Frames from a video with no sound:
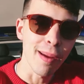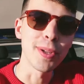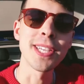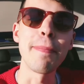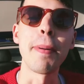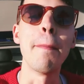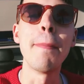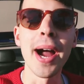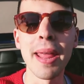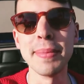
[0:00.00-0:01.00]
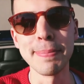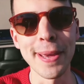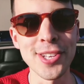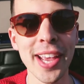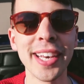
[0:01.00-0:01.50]
Hey what's up, my name is
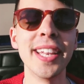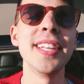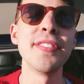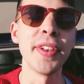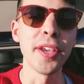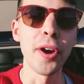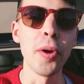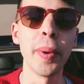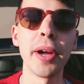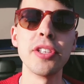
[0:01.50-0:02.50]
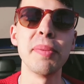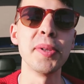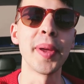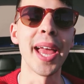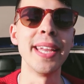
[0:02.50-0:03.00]
PJ and in this video we're going to
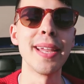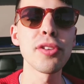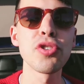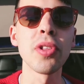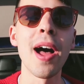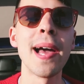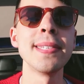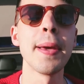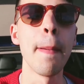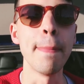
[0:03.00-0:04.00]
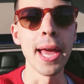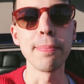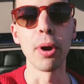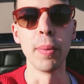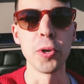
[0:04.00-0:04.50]
be doing a Natural Light
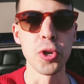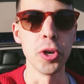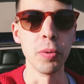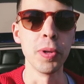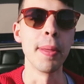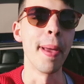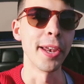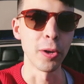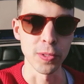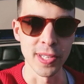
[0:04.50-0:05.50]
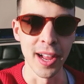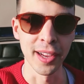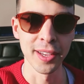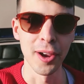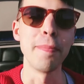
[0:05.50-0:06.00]
band promo shoot with a band called
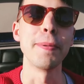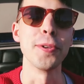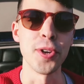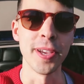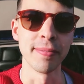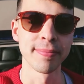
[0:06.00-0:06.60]
Snark. Hope you enjoy.